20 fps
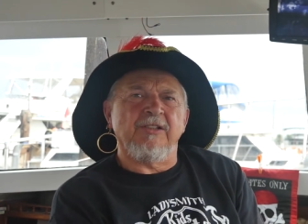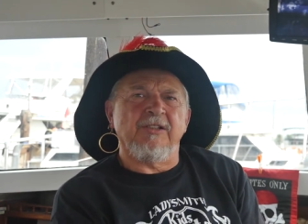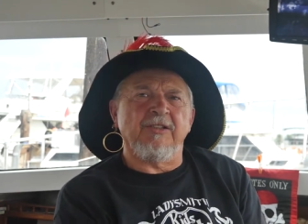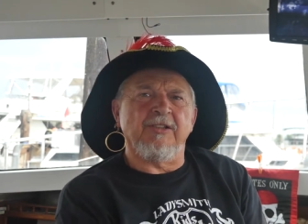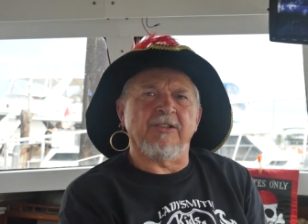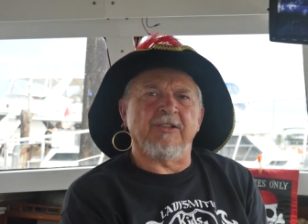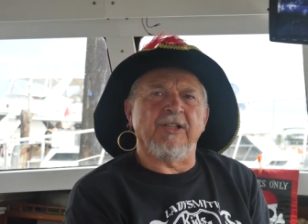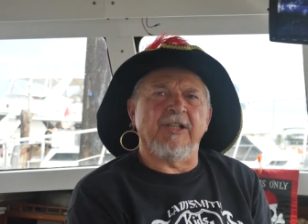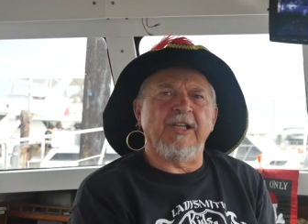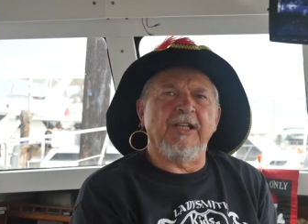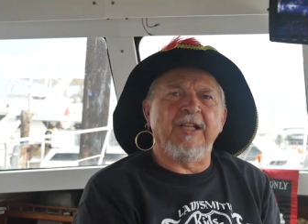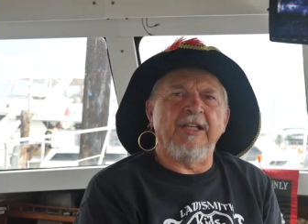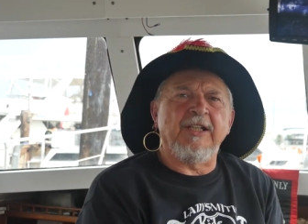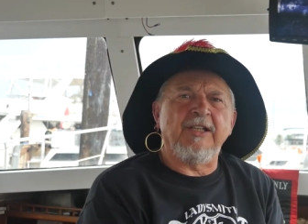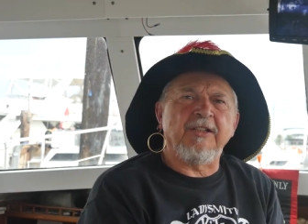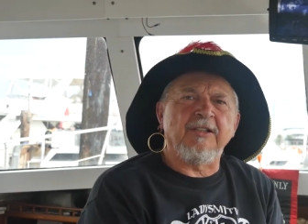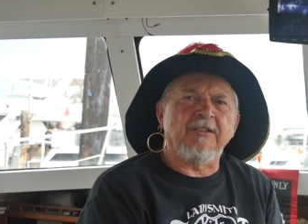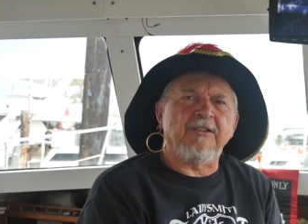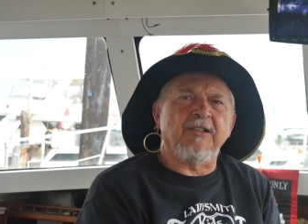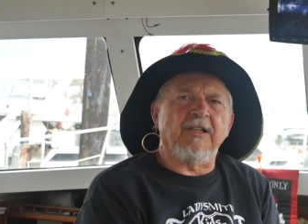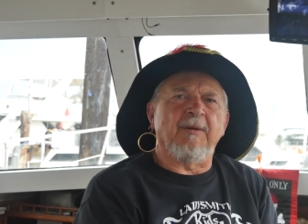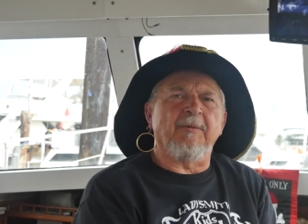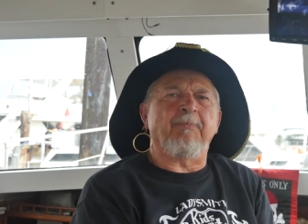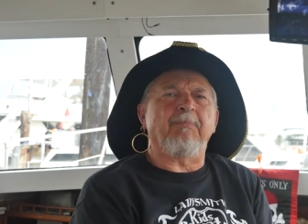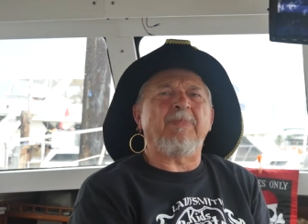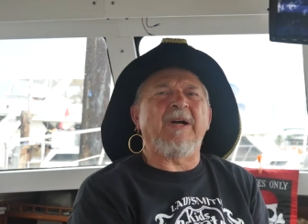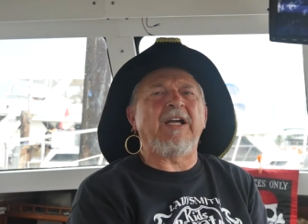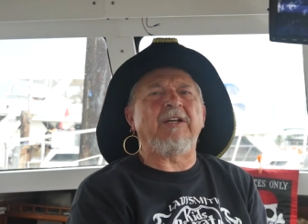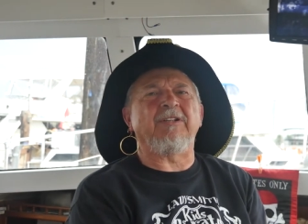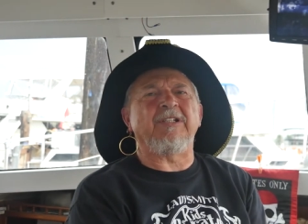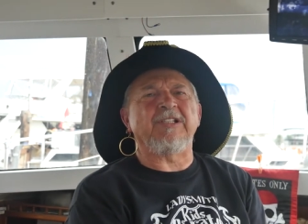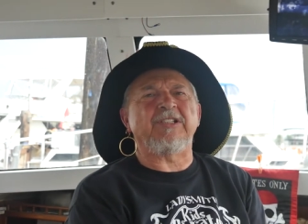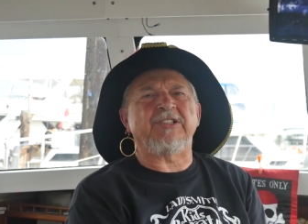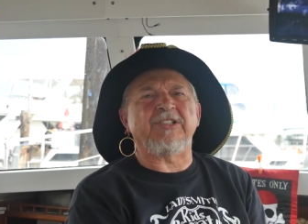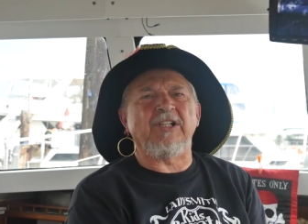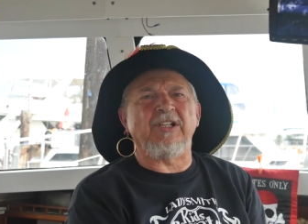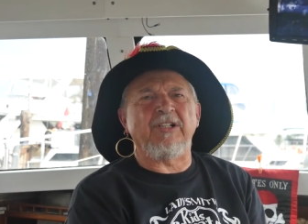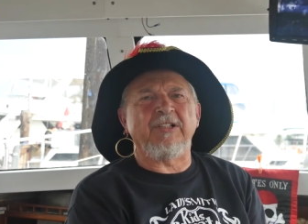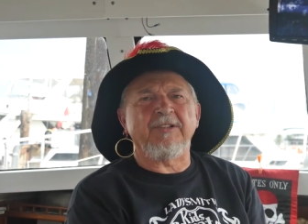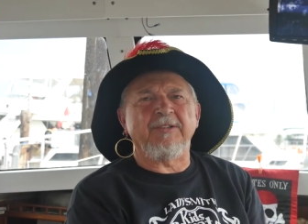you're gonna hear a pirate
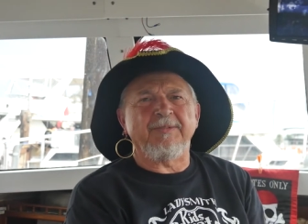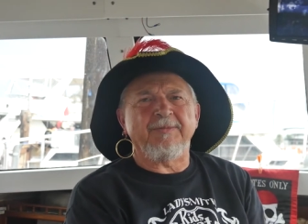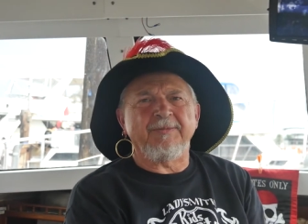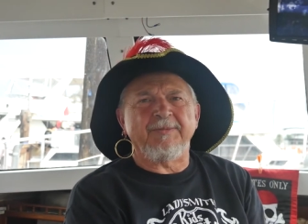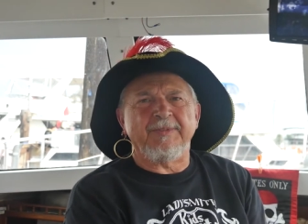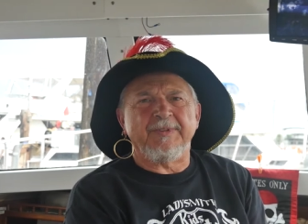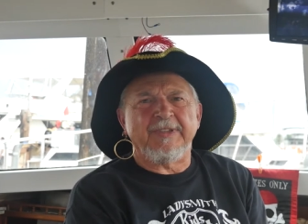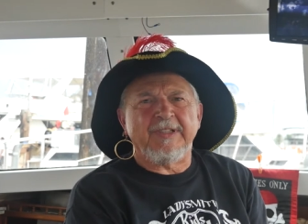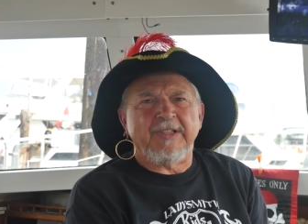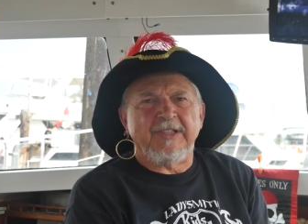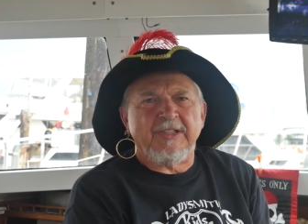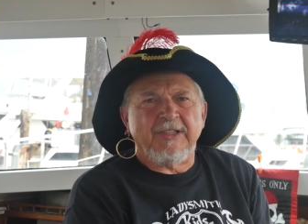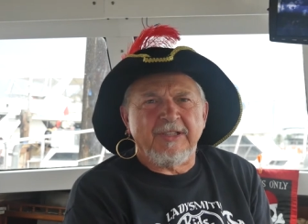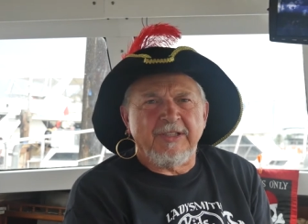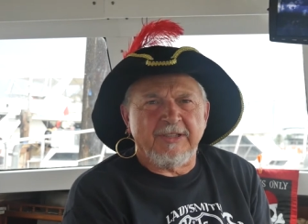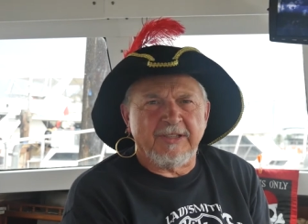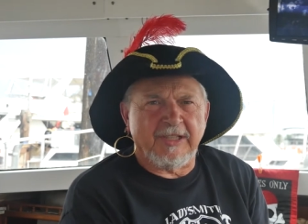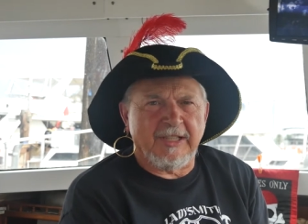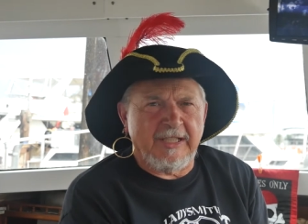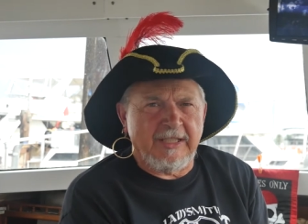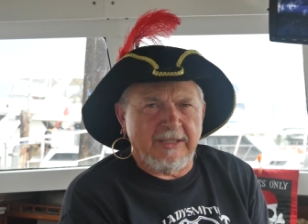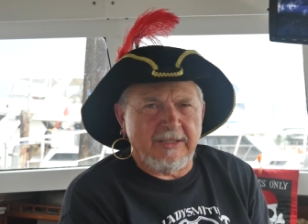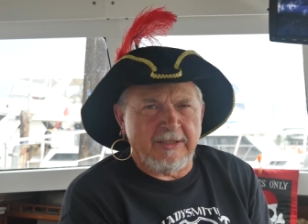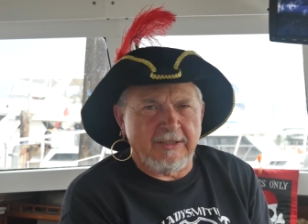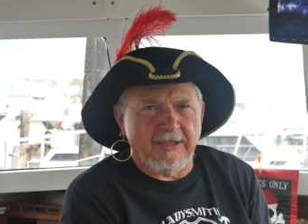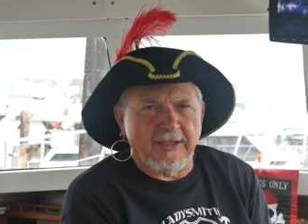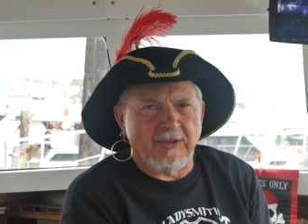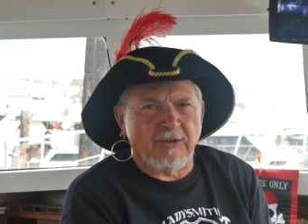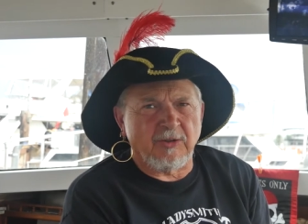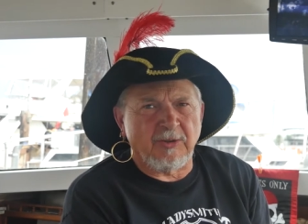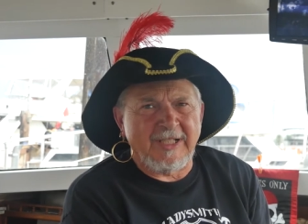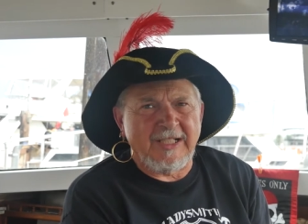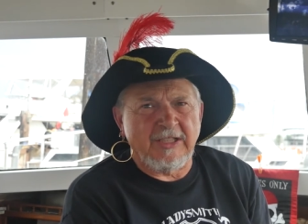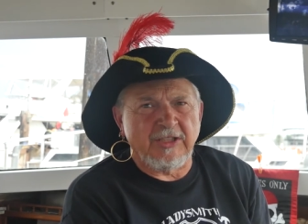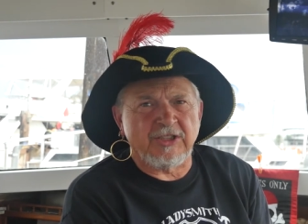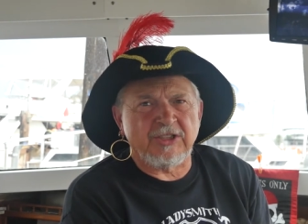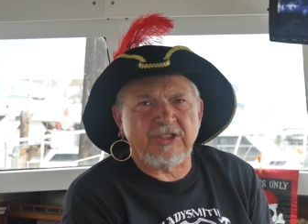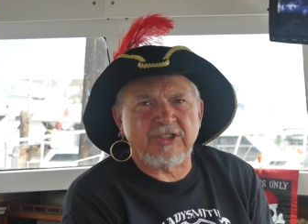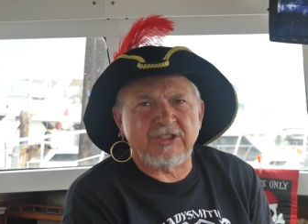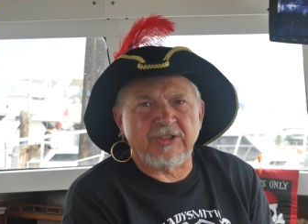song, you're gonna hear a great
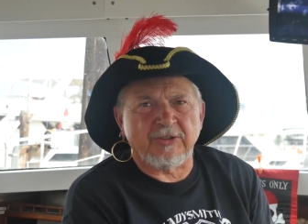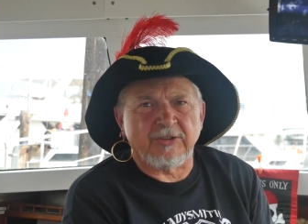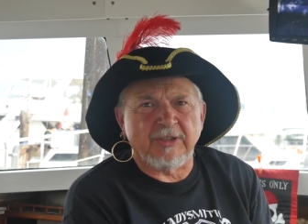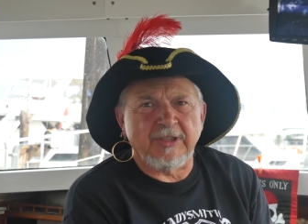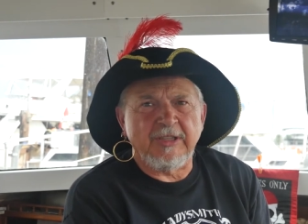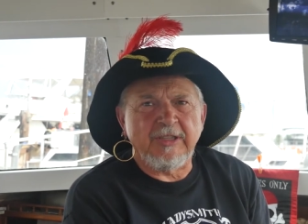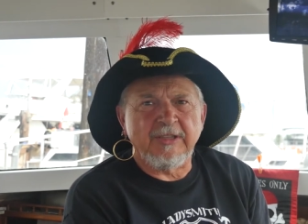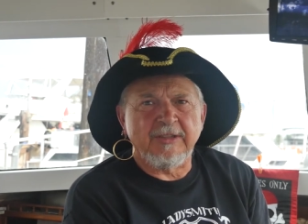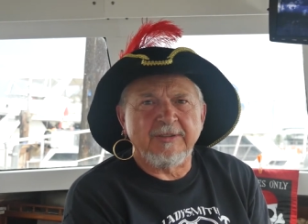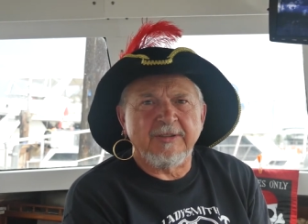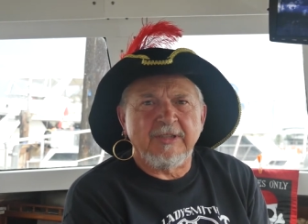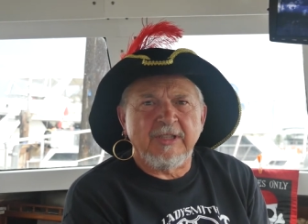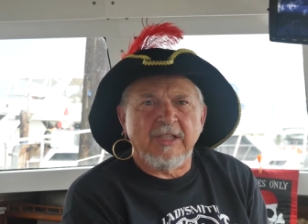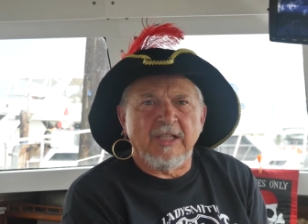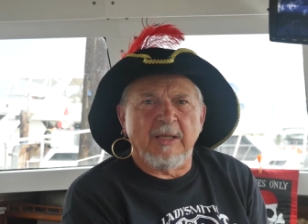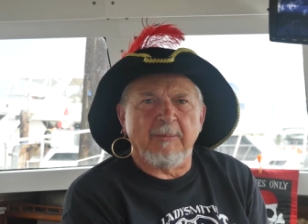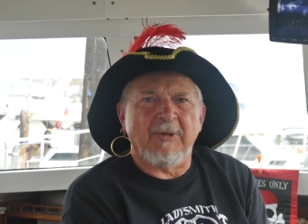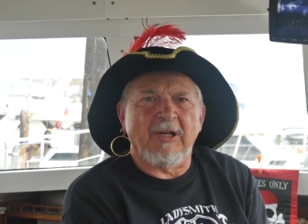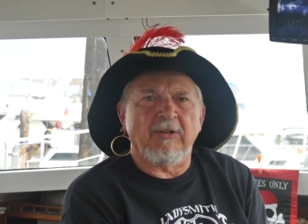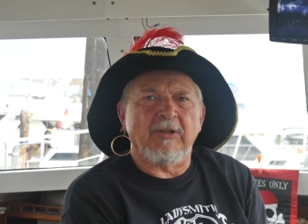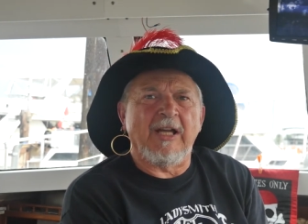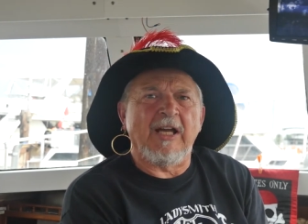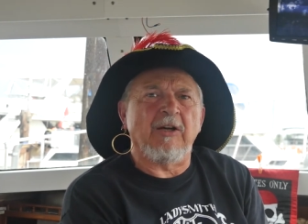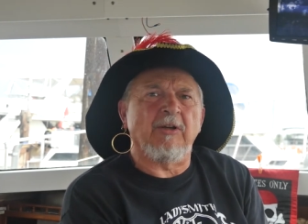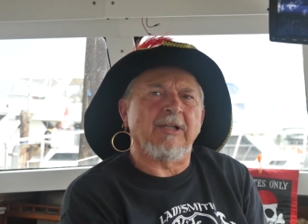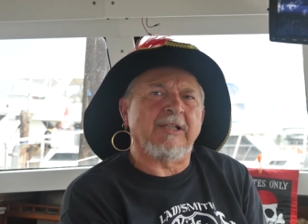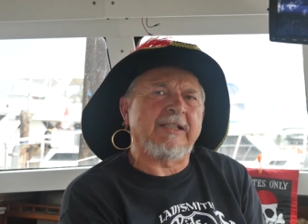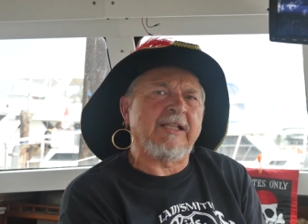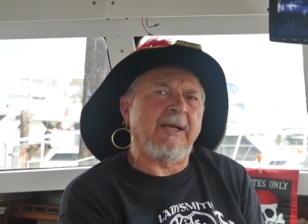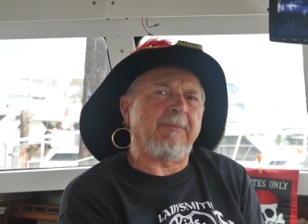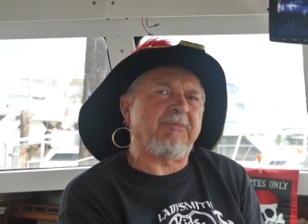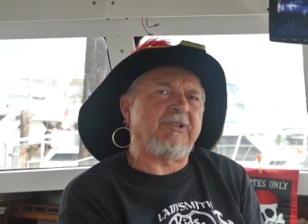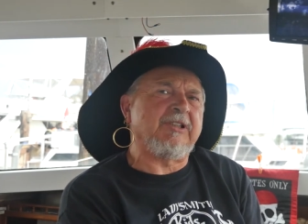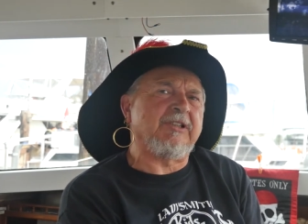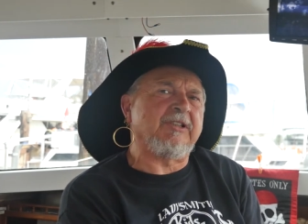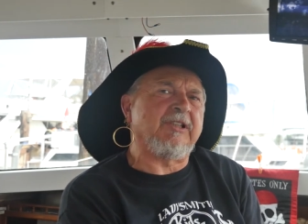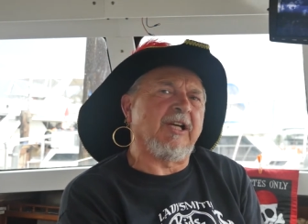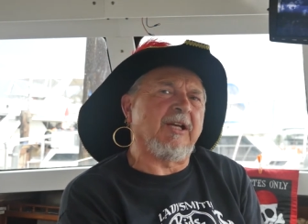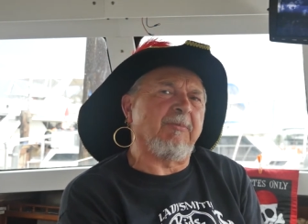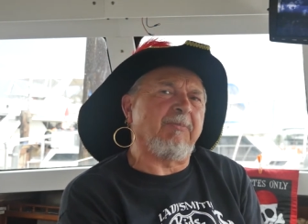story about how a captain got